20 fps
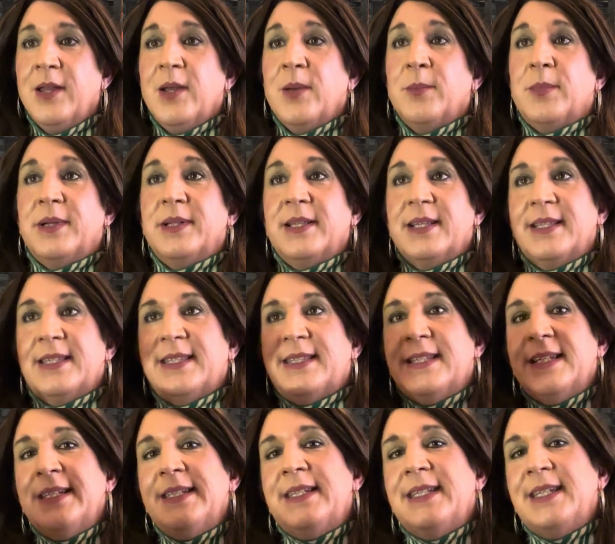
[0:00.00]
But the
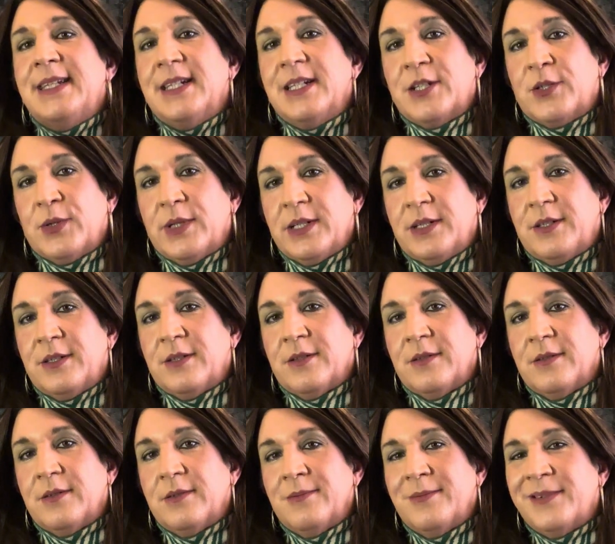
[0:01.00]
sentient
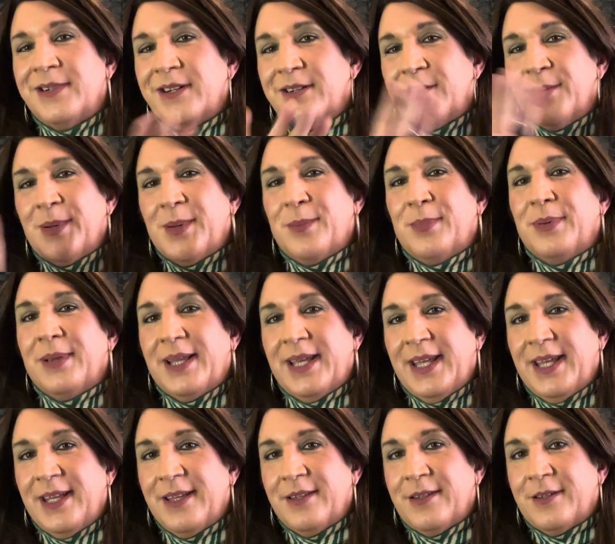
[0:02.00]
creatures, we're not talking about
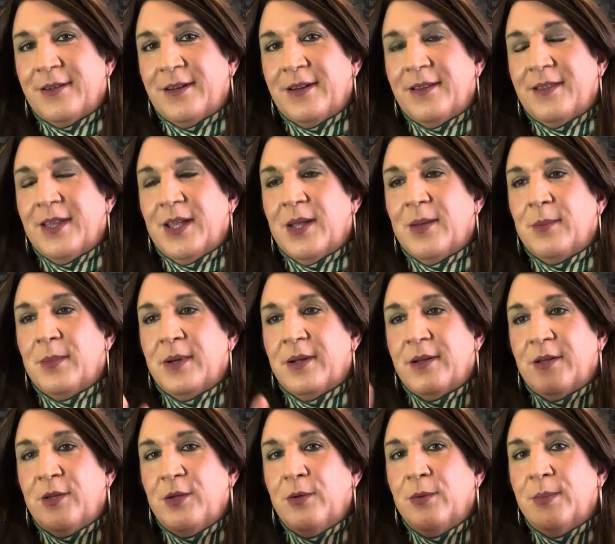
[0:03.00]
plants or anything, but
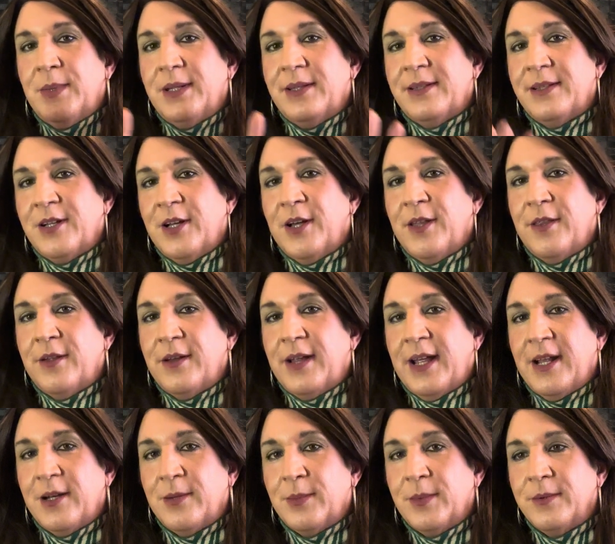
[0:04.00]
humans and other
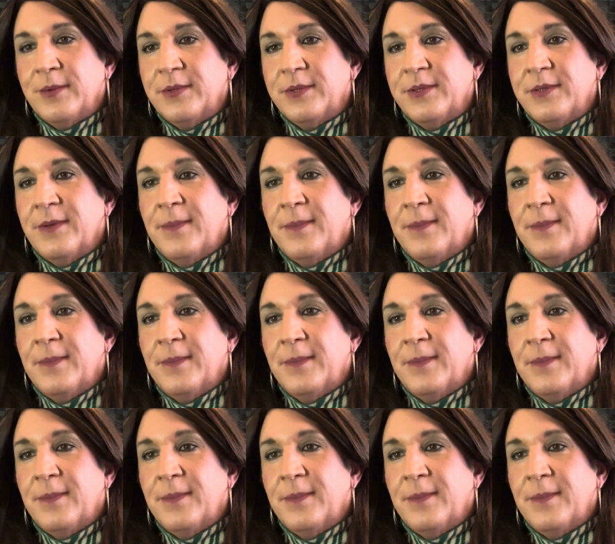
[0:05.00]
animals,